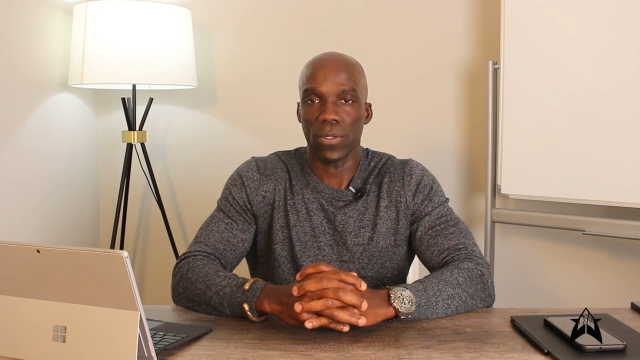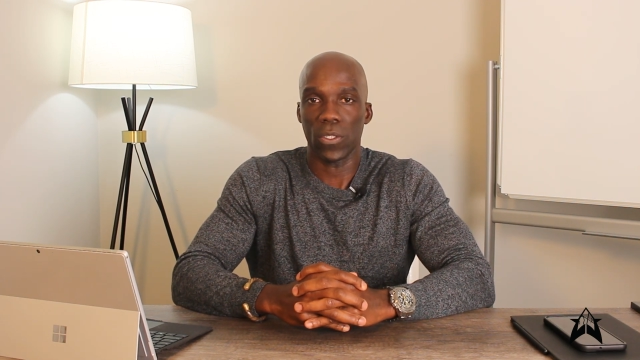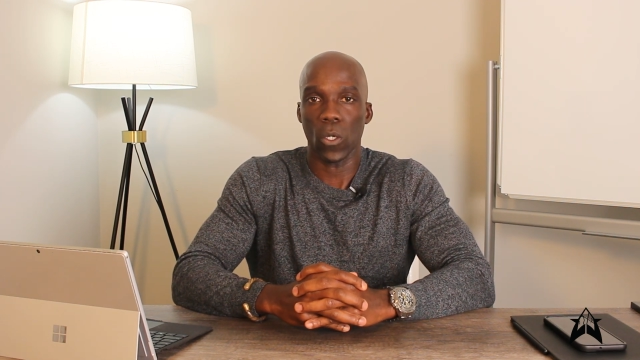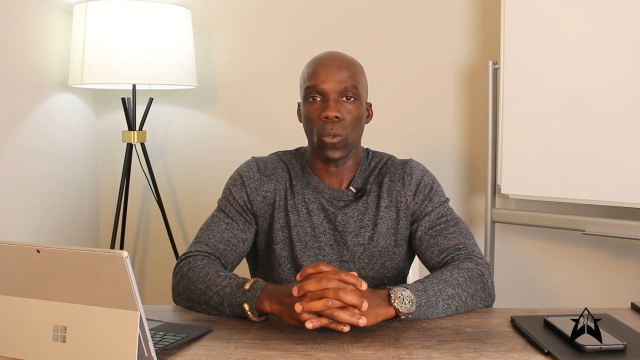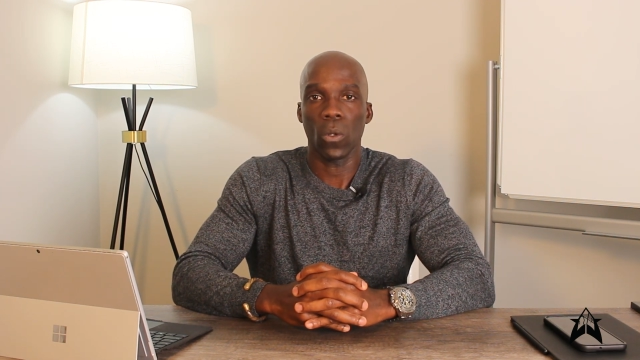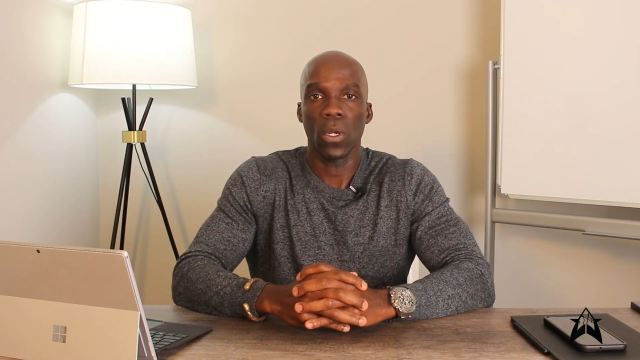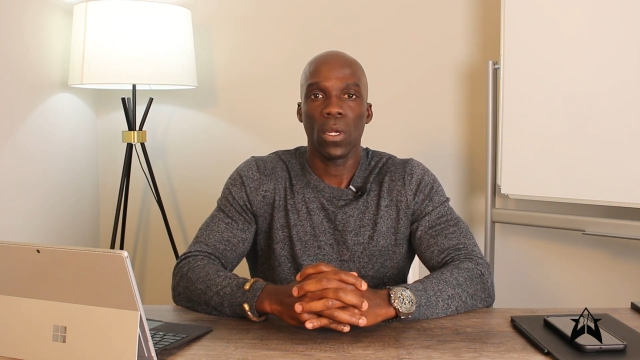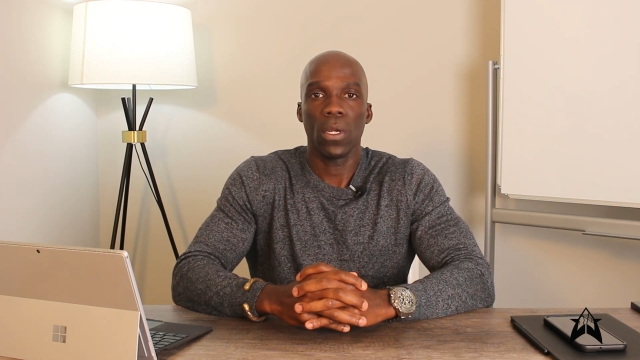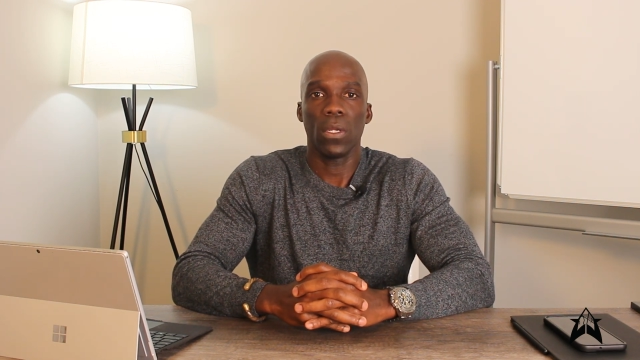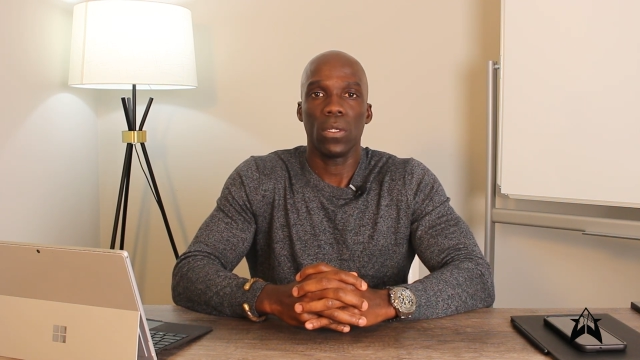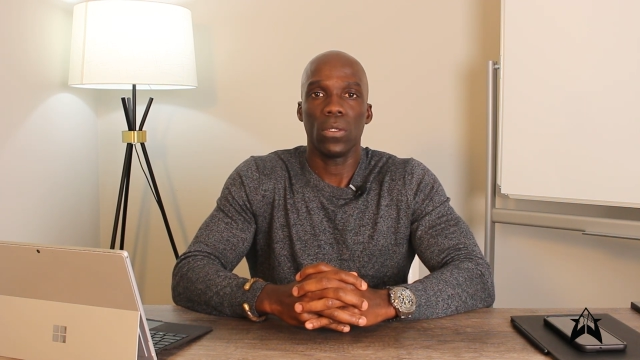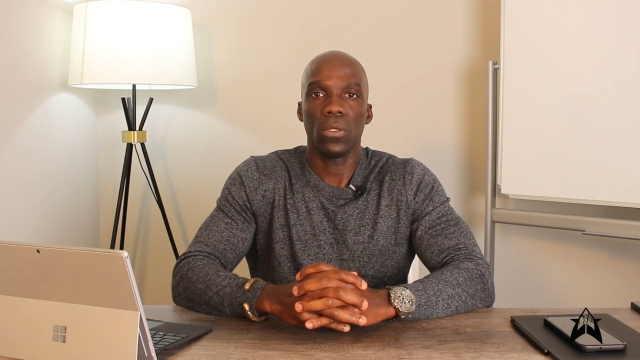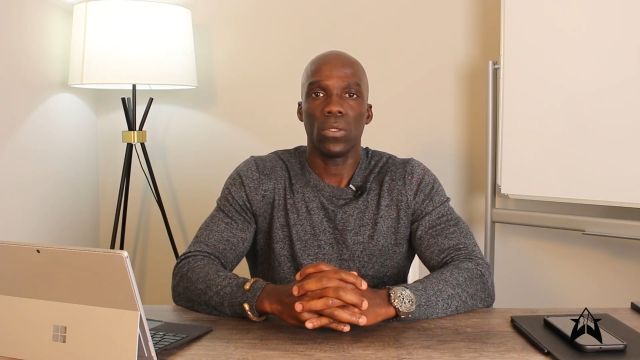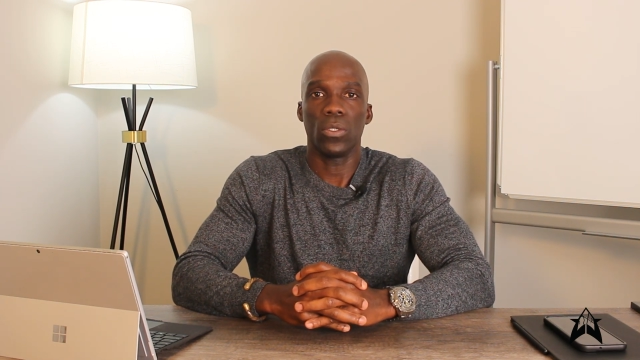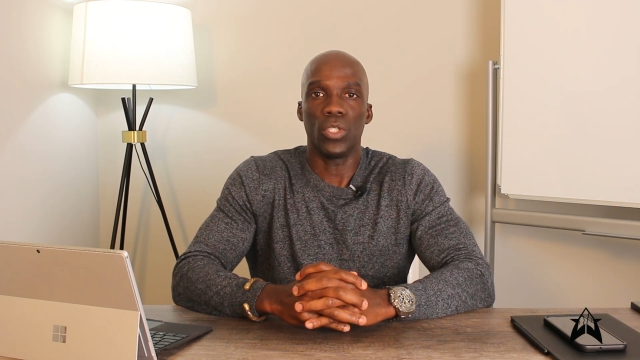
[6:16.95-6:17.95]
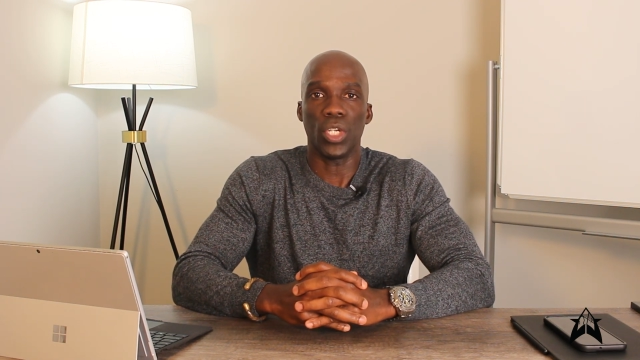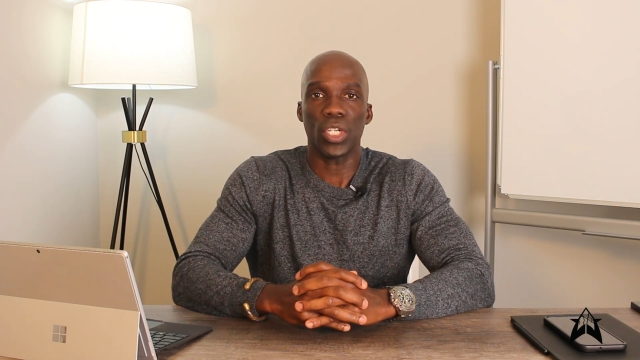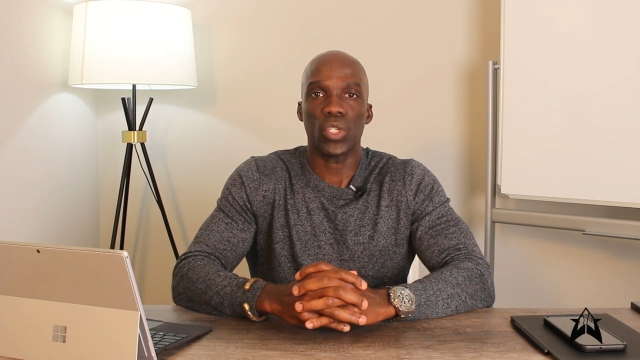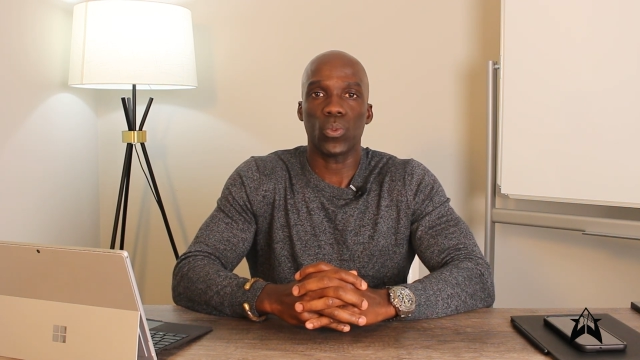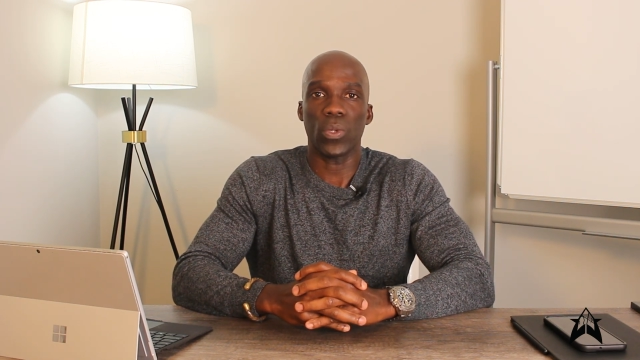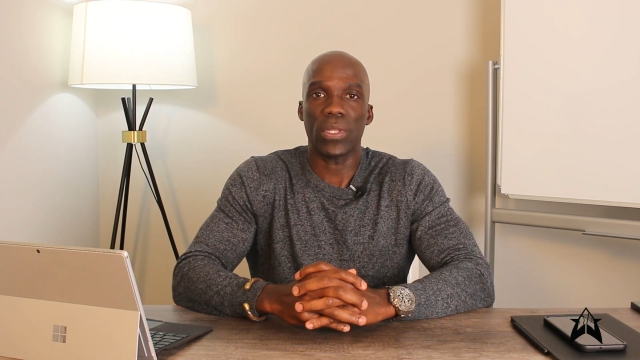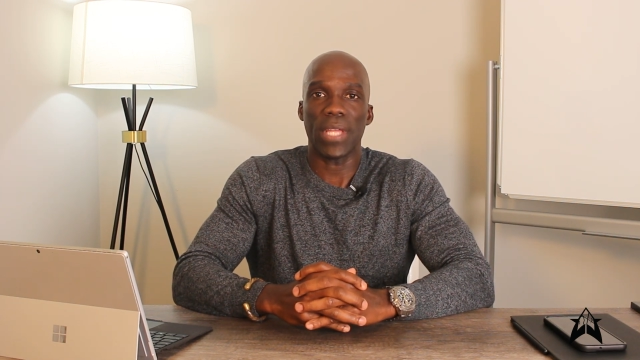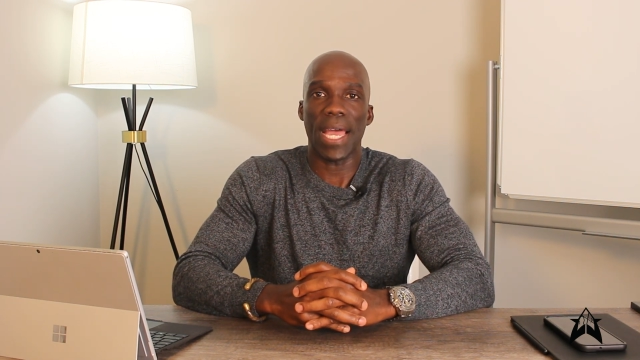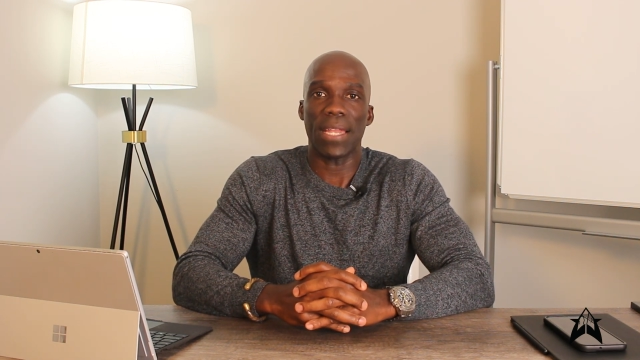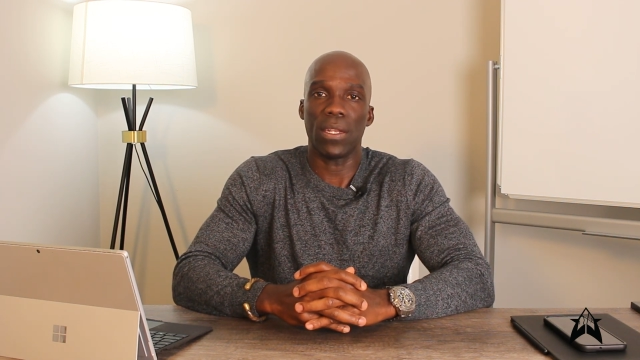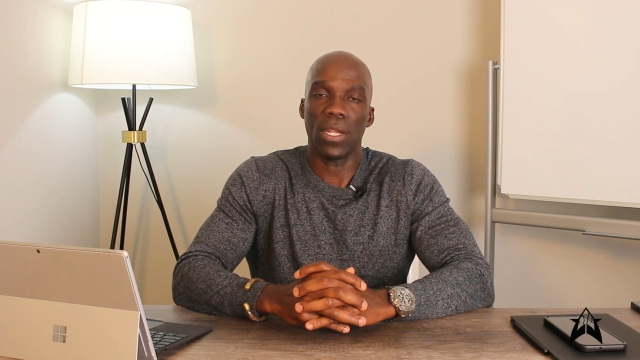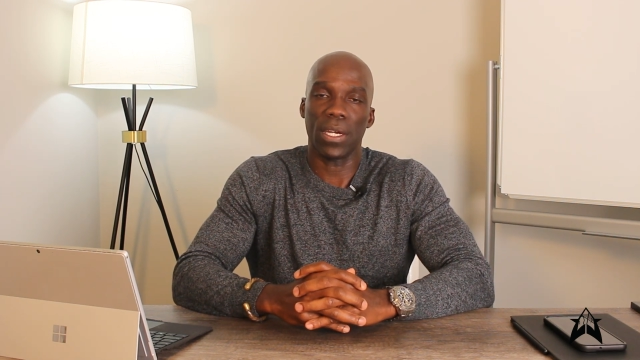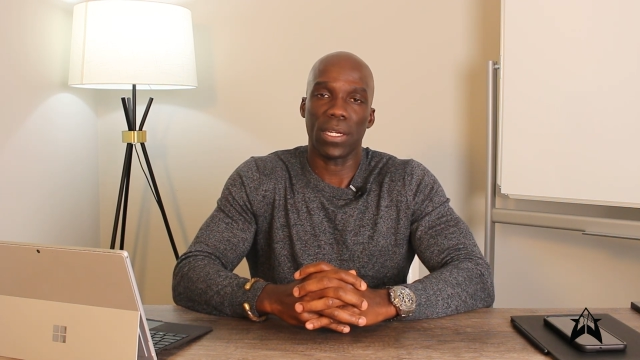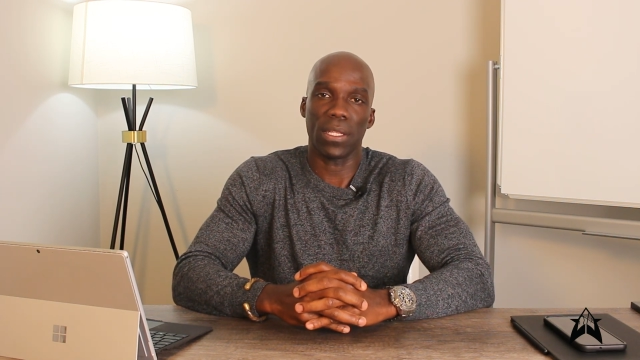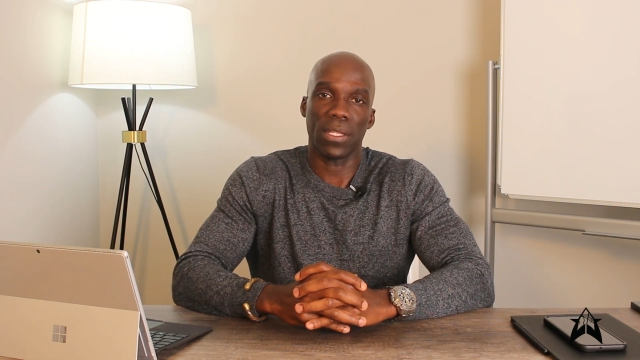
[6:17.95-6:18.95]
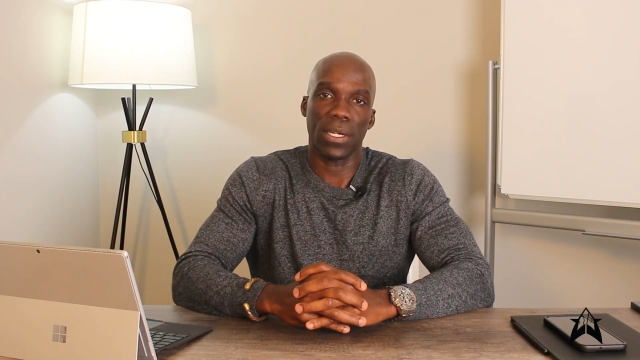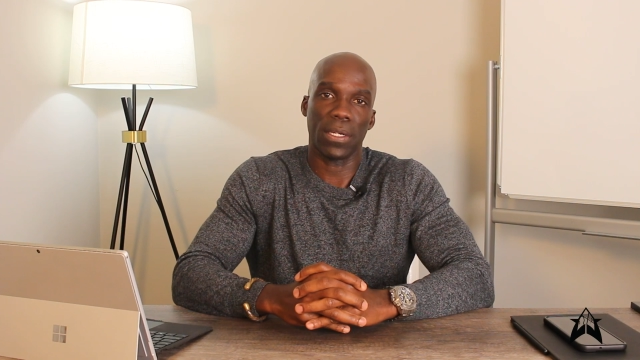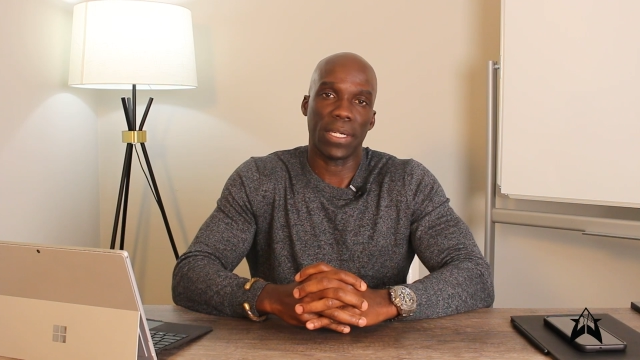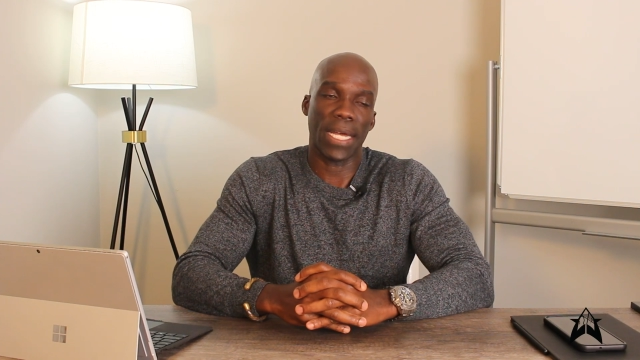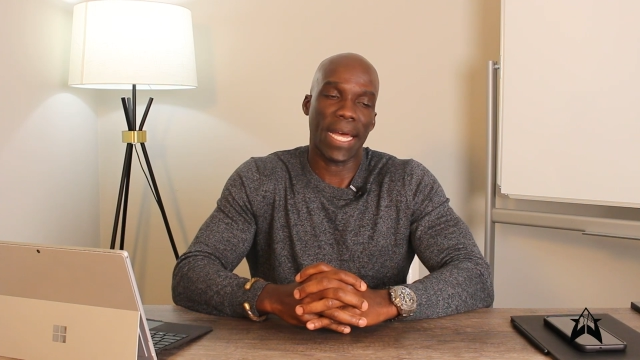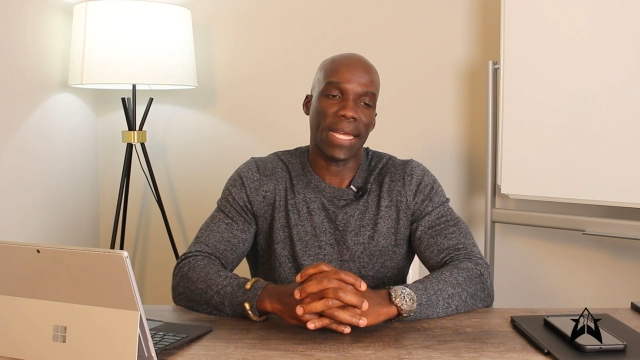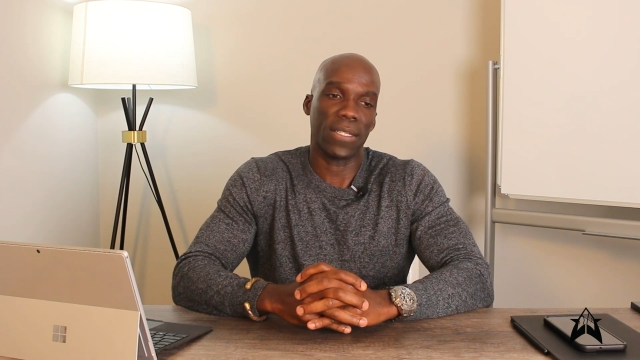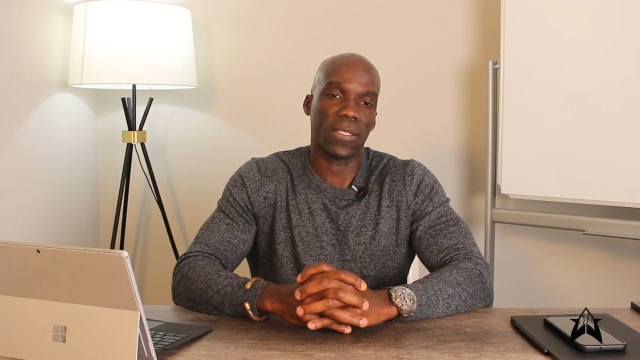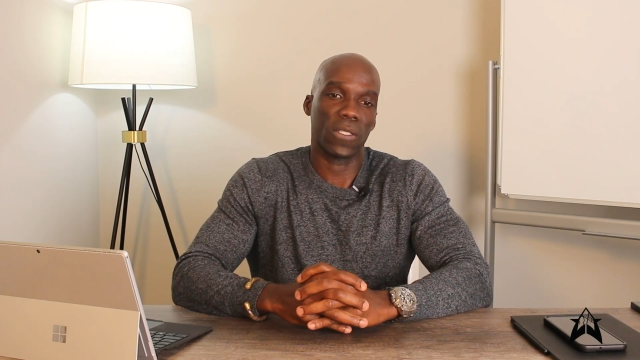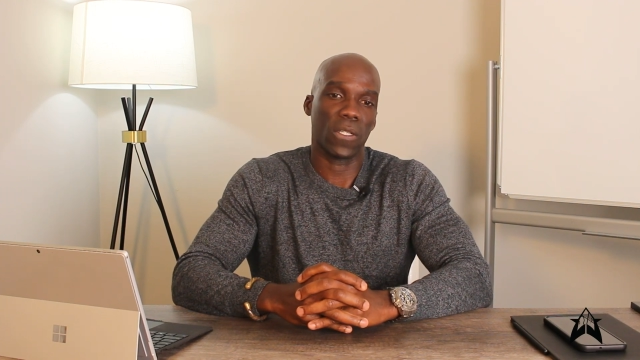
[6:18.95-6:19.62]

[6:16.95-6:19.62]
So just with that nugget there, guys,